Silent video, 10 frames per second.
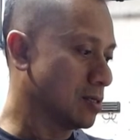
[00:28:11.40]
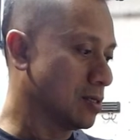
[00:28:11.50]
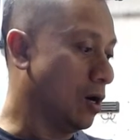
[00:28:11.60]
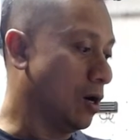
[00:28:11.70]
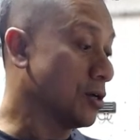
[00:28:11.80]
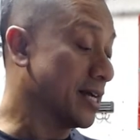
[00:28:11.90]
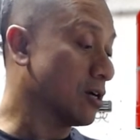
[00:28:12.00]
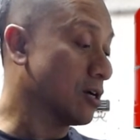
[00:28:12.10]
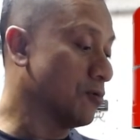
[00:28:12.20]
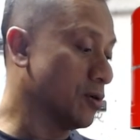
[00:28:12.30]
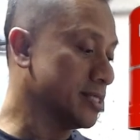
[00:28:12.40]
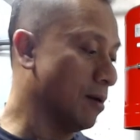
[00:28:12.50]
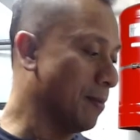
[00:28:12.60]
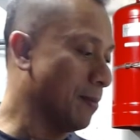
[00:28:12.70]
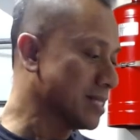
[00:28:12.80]
Oh, you're at Corona Del
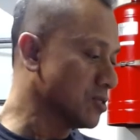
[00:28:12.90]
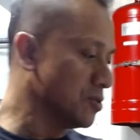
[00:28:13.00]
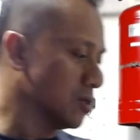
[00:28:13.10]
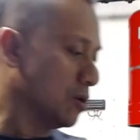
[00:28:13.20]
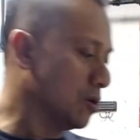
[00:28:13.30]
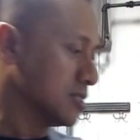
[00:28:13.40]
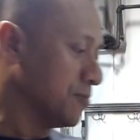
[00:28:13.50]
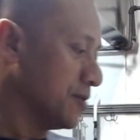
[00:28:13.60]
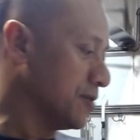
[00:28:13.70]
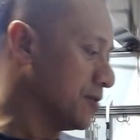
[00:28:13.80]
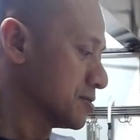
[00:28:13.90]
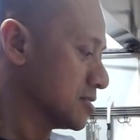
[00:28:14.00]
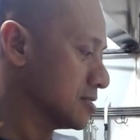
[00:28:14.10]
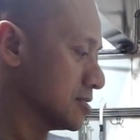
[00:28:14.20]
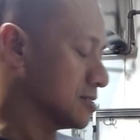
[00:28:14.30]
Mar. I thought you were going somewhere else.
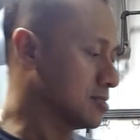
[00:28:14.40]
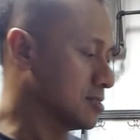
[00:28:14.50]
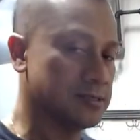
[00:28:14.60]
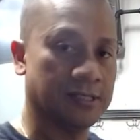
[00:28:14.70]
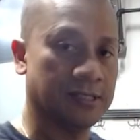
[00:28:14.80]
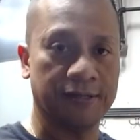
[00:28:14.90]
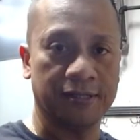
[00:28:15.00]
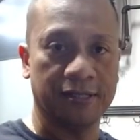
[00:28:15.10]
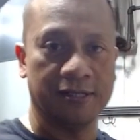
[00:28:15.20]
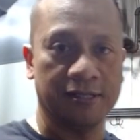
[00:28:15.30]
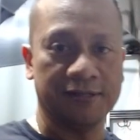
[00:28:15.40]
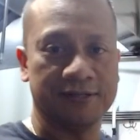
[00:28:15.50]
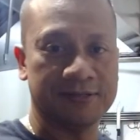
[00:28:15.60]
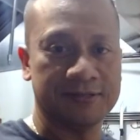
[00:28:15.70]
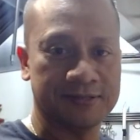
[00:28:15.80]
No, I
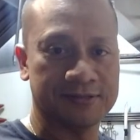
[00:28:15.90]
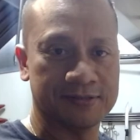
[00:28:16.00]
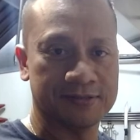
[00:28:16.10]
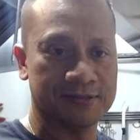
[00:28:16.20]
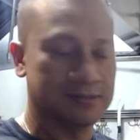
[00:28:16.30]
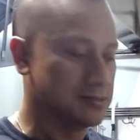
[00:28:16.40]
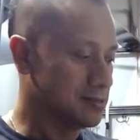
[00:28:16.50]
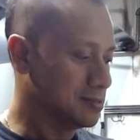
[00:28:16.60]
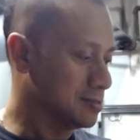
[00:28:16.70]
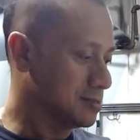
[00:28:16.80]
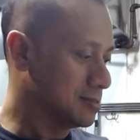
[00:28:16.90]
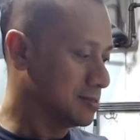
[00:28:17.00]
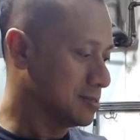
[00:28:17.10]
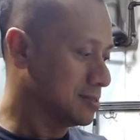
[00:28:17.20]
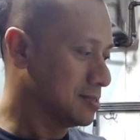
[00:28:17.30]
just wanted to make. I'm mean, going to Las
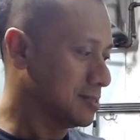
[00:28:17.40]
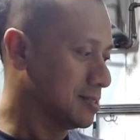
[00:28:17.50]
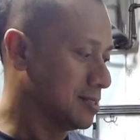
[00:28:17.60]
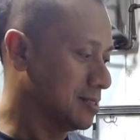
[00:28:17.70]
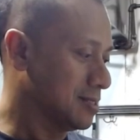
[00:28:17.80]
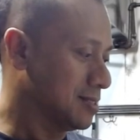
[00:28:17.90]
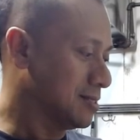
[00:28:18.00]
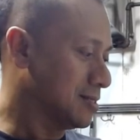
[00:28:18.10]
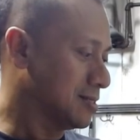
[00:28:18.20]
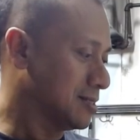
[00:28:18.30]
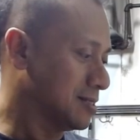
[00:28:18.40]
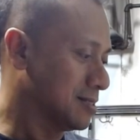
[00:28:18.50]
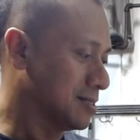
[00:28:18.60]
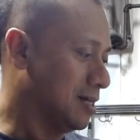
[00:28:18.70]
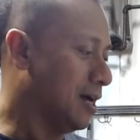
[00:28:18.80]
this weekend. Call me later.
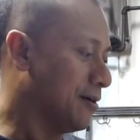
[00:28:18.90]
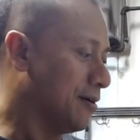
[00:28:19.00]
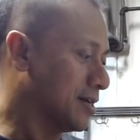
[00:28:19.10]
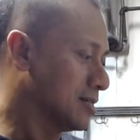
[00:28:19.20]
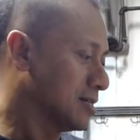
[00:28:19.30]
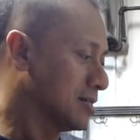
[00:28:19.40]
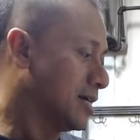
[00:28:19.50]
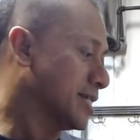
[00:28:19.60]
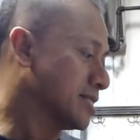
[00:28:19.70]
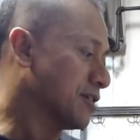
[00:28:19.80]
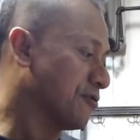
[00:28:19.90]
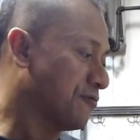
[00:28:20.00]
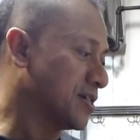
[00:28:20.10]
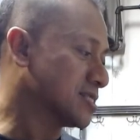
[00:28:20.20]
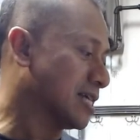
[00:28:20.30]
All right. Hey, thanks for
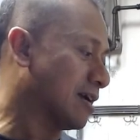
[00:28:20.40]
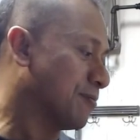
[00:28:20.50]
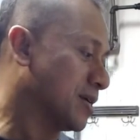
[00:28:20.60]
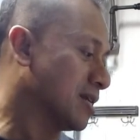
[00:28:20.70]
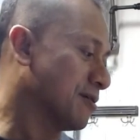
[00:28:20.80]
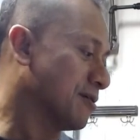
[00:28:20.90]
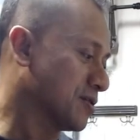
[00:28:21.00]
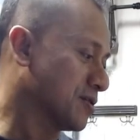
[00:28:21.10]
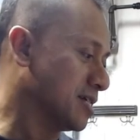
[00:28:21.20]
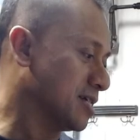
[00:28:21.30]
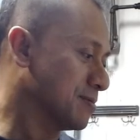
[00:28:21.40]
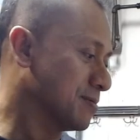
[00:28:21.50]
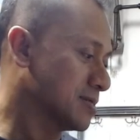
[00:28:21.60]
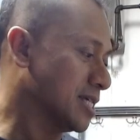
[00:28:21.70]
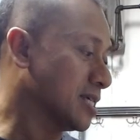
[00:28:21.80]
FaceTiming me. I love you, okay?
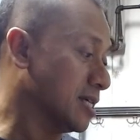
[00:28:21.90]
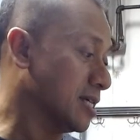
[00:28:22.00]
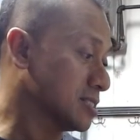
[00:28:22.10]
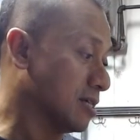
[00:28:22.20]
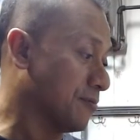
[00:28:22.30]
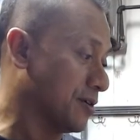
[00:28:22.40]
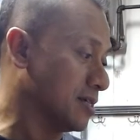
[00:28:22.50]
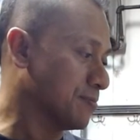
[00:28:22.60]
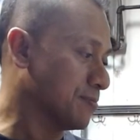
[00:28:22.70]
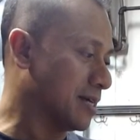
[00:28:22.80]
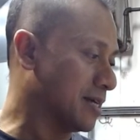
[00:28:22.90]
Take care of yourself, all right? Bye.